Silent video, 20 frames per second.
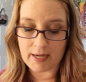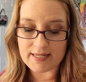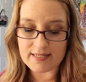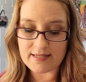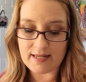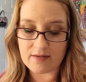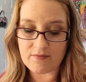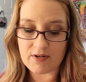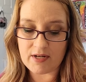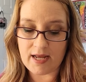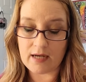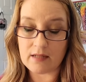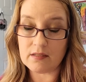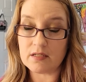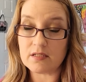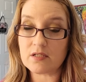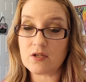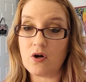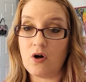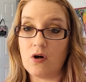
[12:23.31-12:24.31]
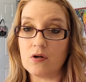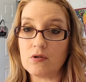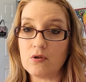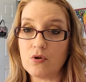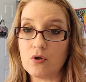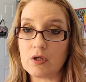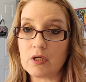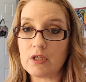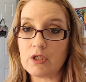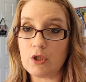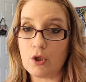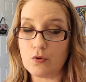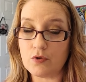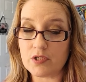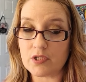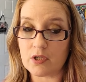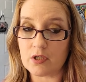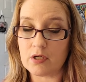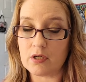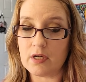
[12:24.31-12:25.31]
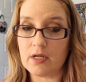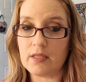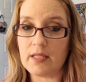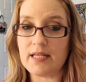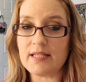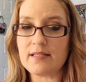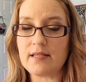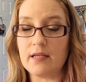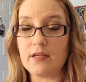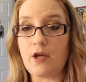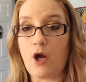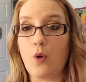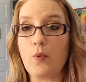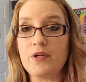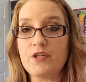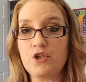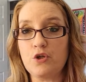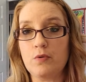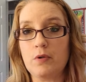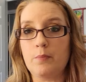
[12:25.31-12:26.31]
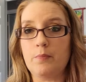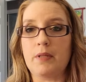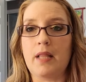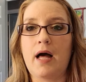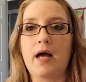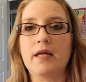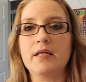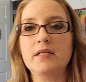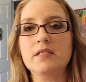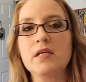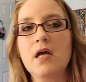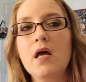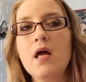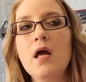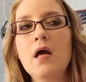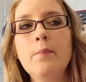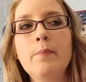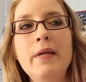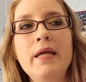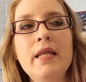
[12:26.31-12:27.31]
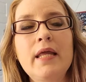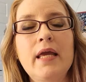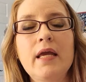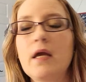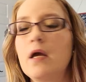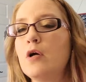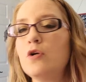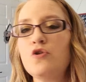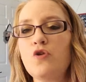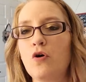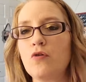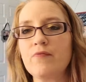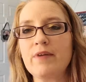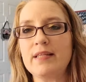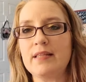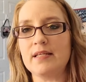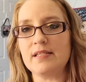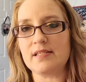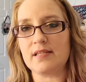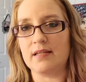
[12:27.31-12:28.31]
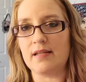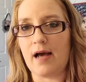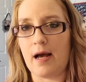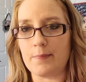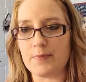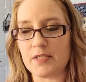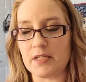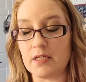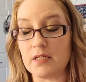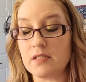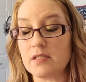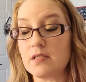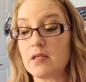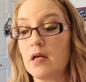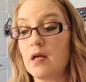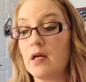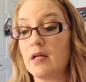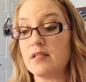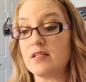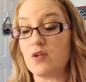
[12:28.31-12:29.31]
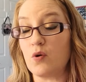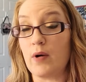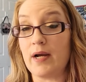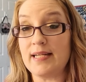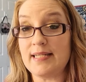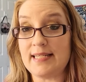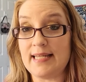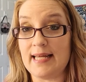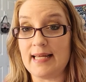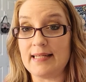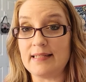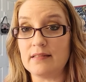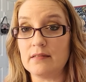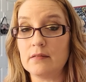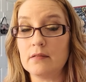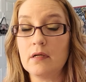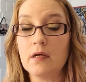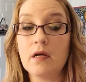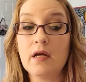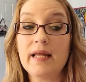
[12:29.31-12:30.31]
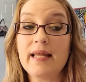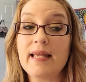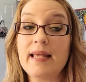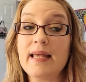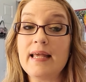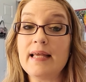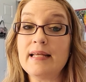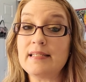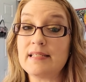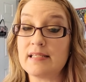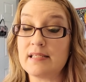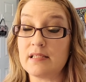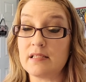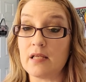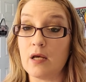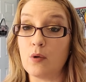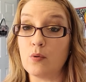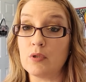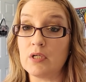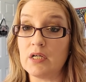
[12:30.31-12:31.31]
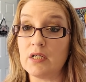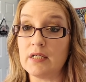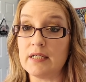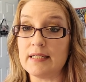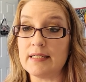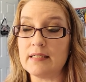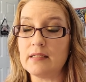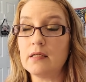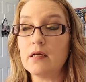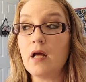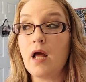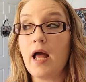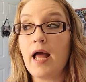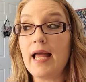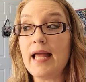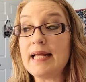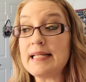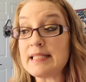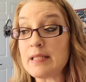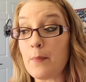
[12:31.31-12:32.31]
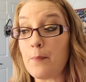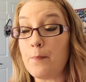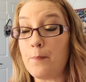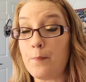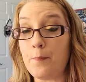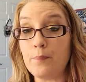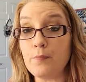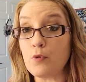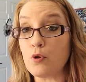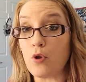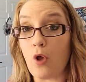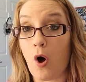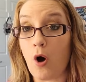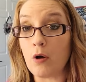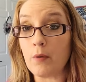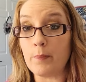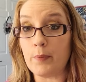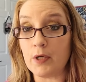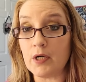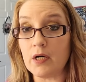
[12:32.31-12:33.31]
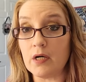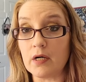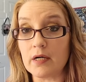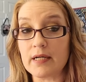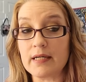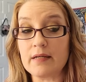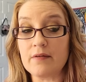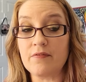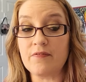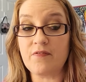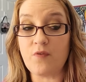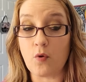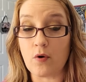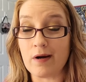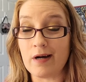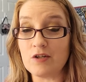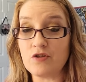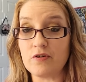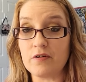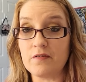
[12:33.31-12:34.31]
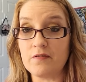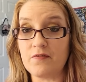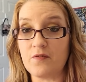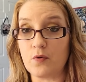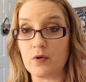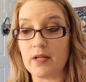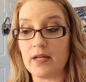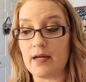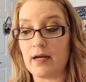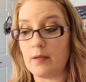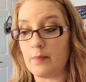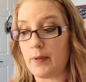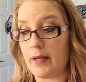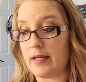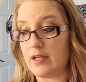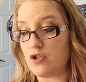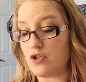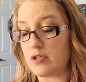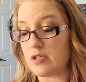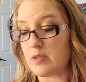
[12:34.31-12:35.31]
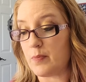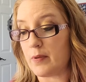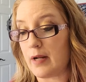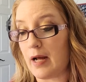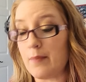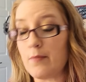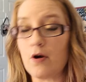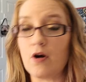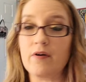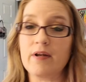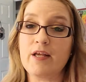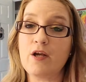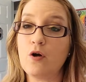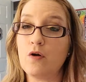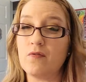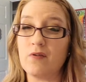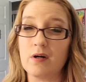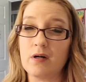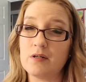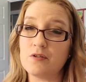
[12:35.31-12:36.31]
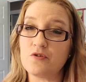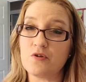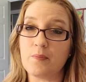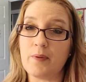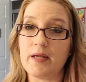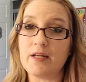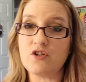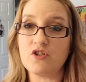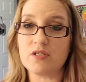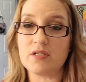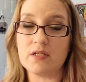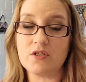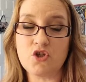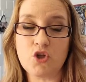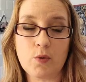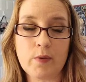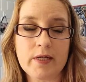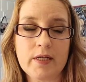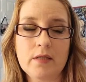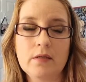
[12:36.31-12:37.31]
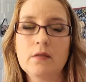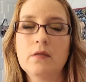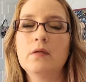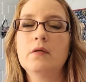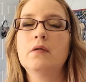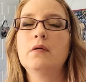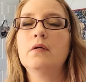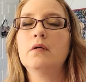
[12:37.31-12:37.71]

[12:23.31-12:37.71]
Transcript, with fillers: by David Ellis called Look Closer. And they said, go into it blind, meaning don't read the synopsis. And so I did. It's so good. It's a long book, 449 pages, but I'm already over 100 pages into it.